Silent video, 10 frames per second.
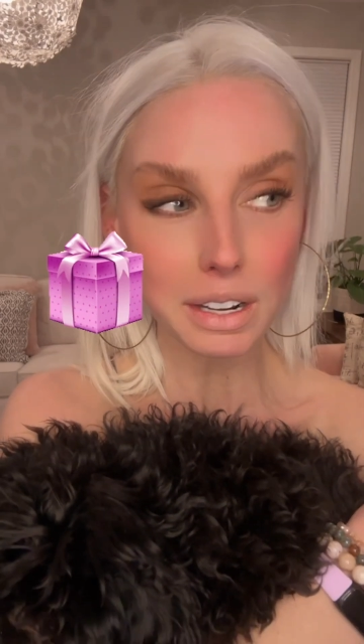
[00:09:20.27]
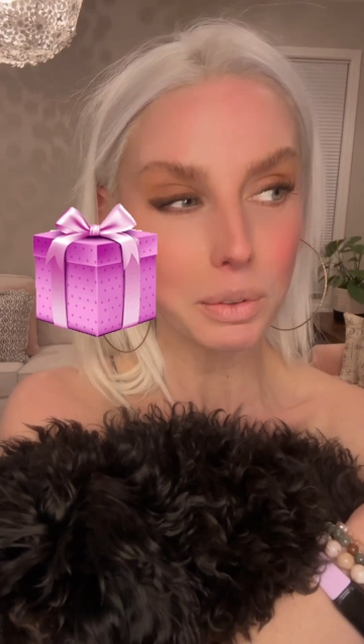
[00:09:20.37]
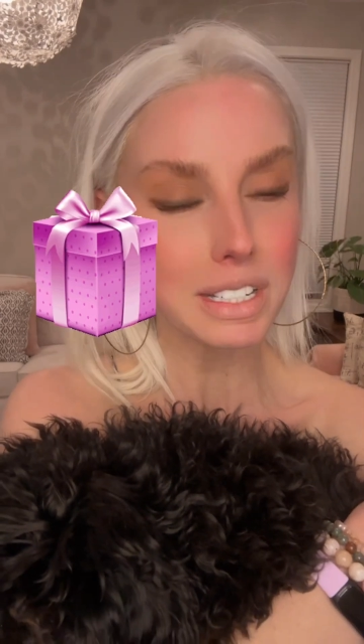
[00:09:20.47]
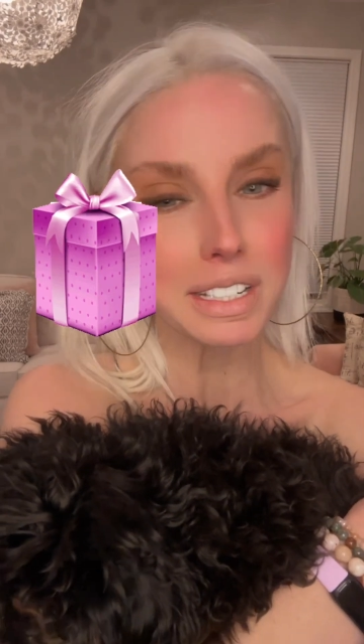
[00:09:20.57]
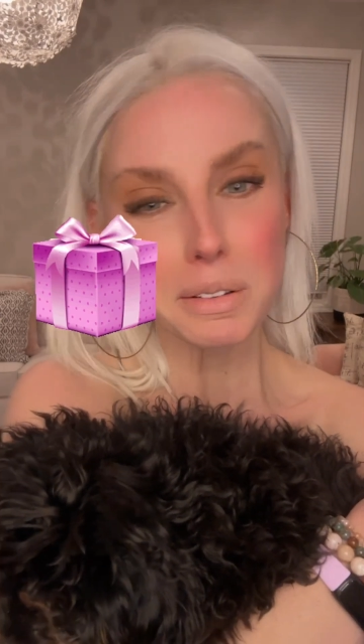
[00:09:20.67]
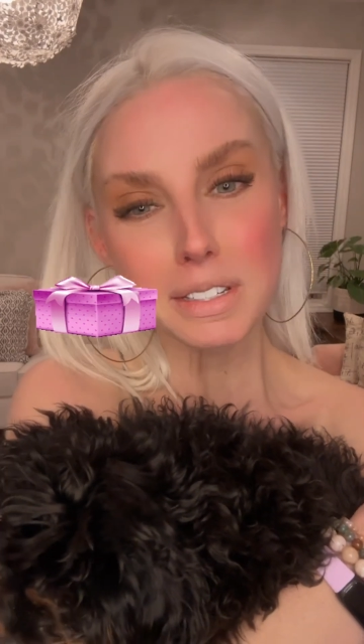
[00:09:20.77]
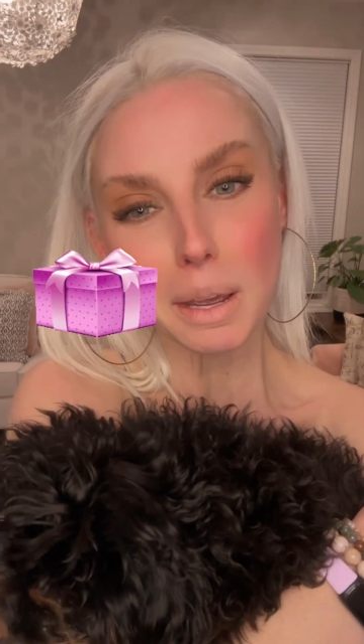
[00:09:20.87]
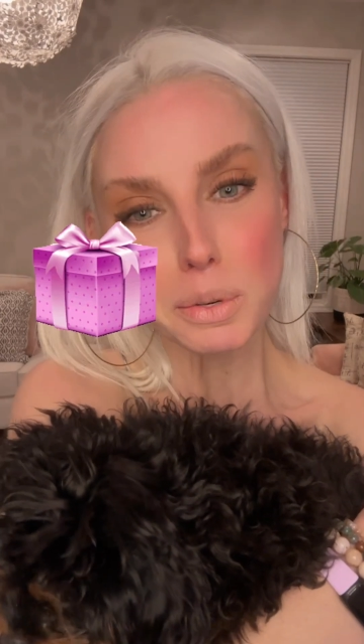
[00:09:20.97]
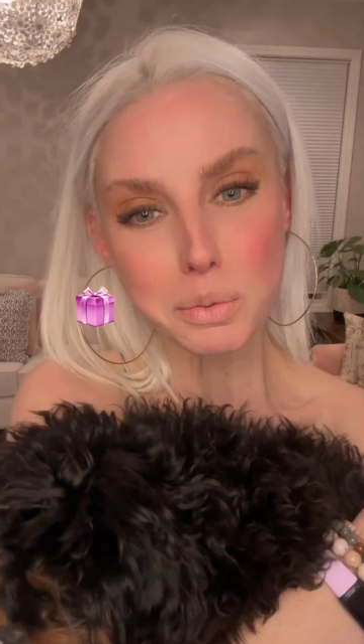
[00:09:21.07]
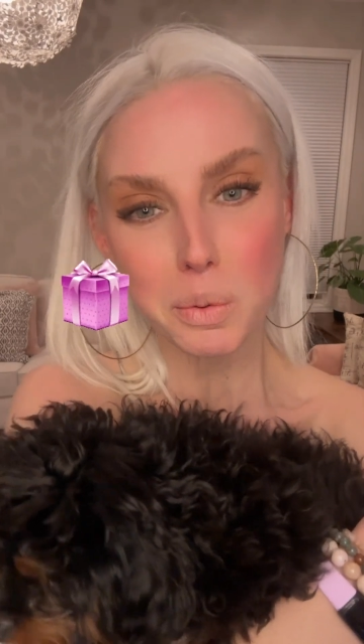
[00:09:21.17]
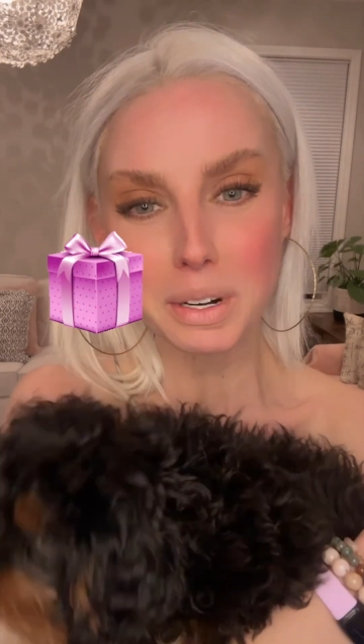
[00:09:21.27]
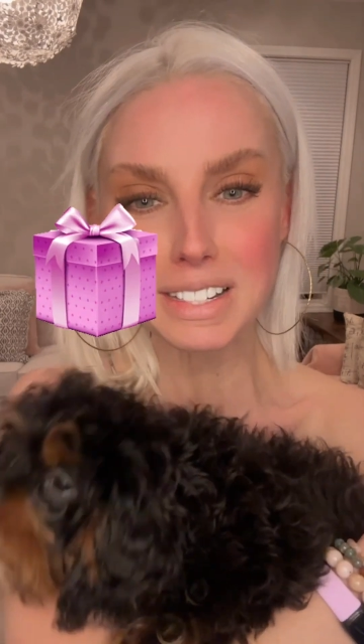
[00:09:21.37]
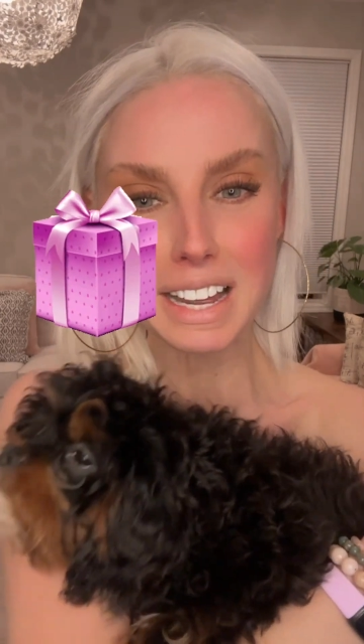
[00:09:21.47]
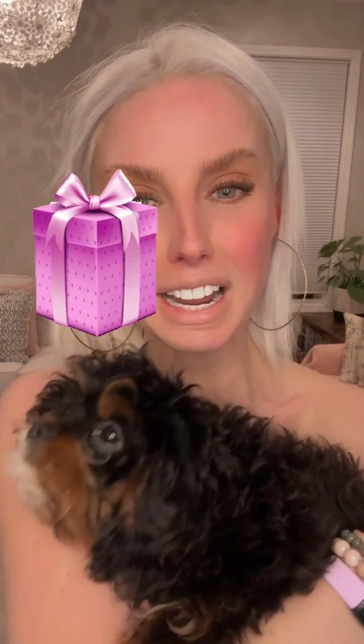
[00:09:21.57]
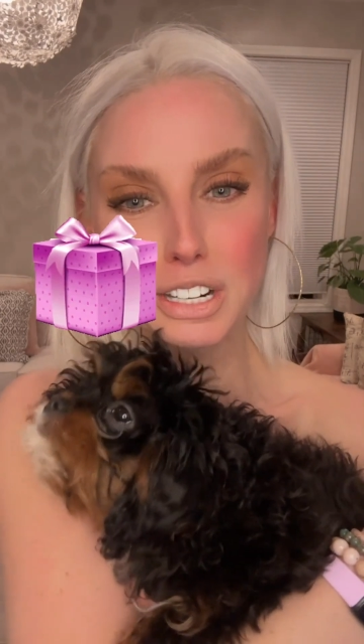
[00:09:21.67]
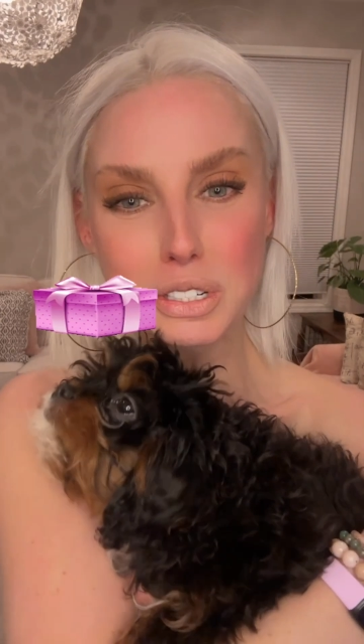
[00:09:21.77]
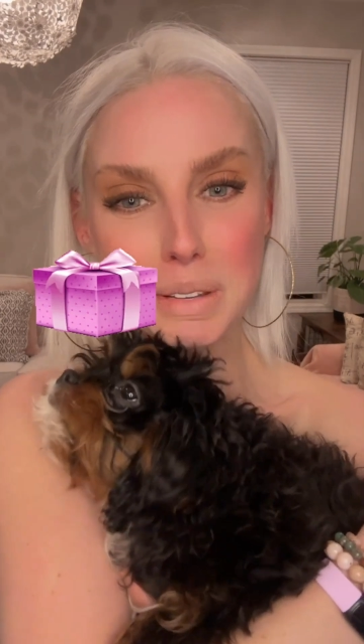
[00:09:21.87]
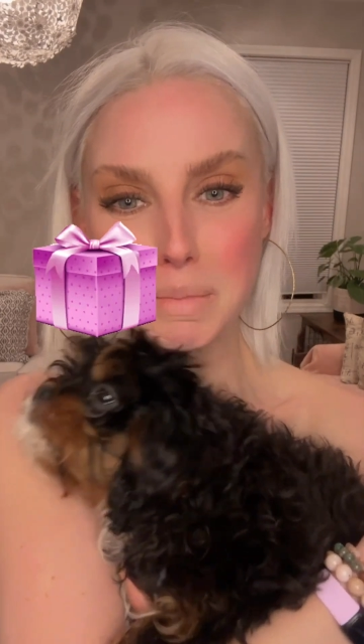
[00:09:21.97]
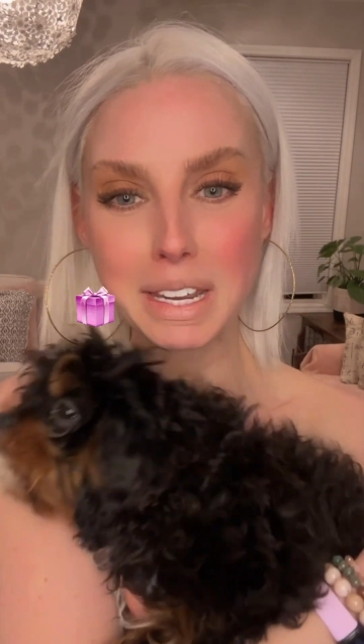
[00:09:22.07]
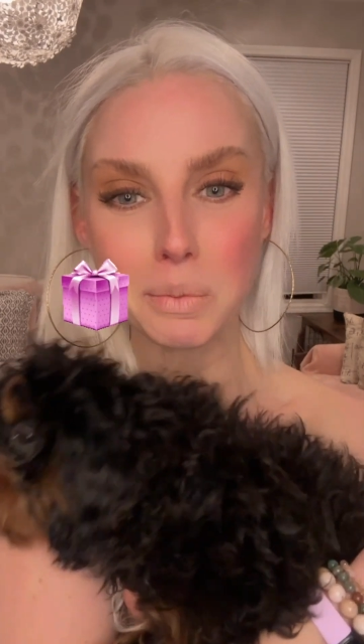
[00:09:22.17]
Well, that's conceptual. What does that actually
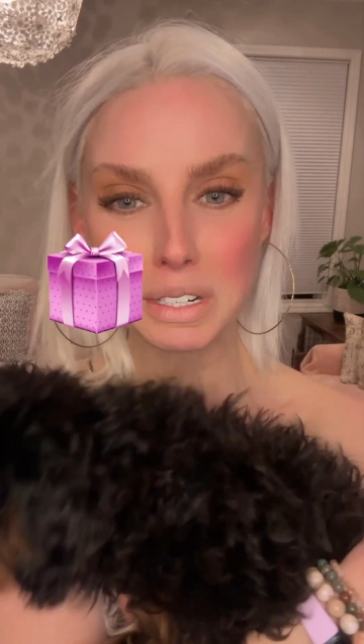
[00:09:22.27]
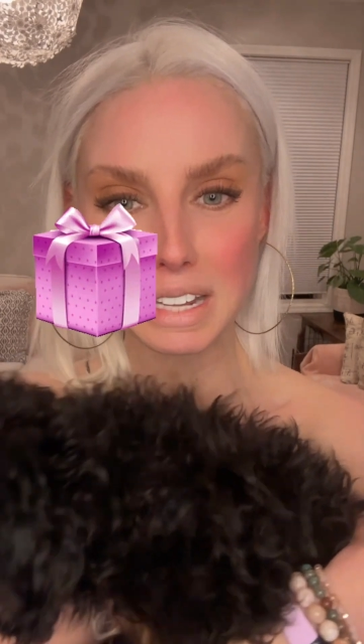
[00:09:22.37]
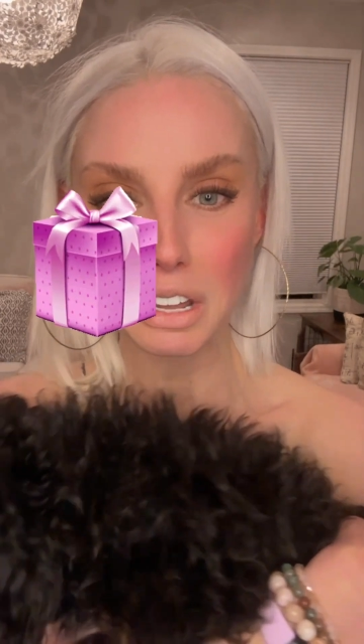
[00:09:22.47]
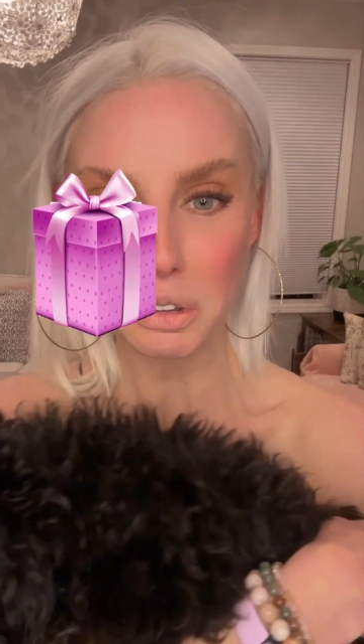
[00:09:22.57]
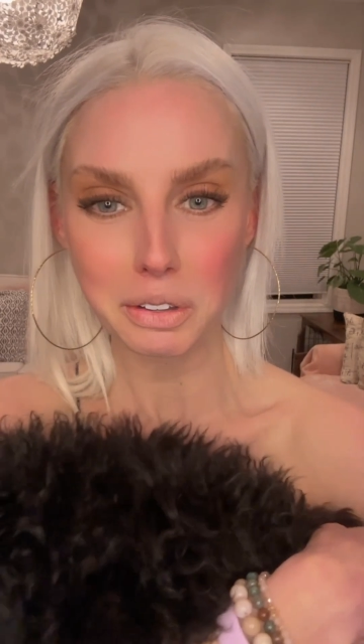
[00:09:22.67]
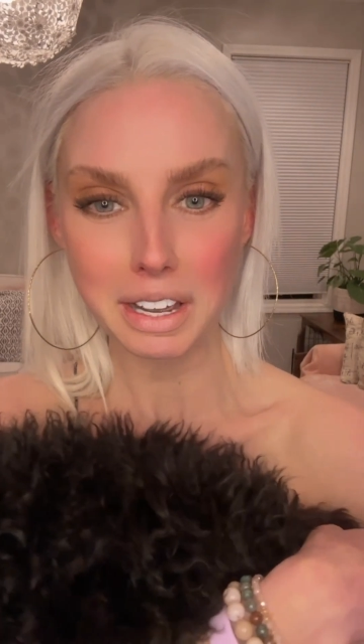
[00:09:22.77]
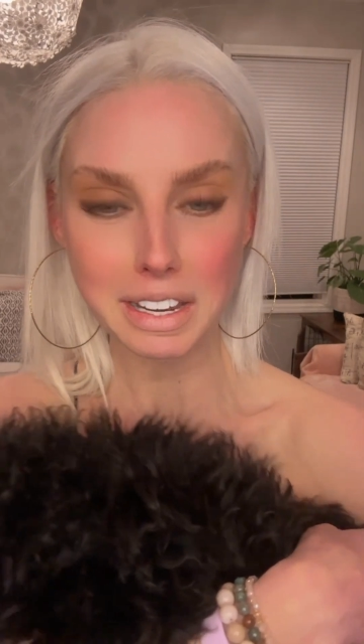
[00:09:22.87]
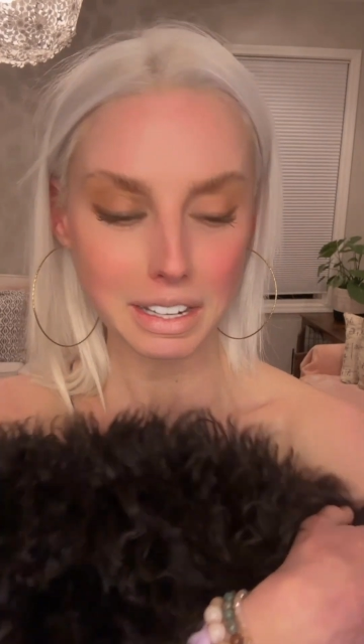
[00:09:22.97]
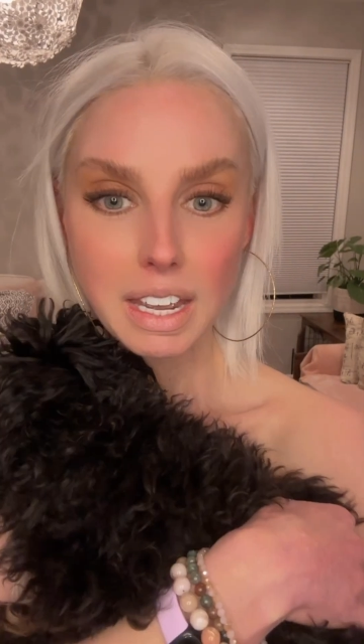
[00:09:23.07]
mean? What does that look like?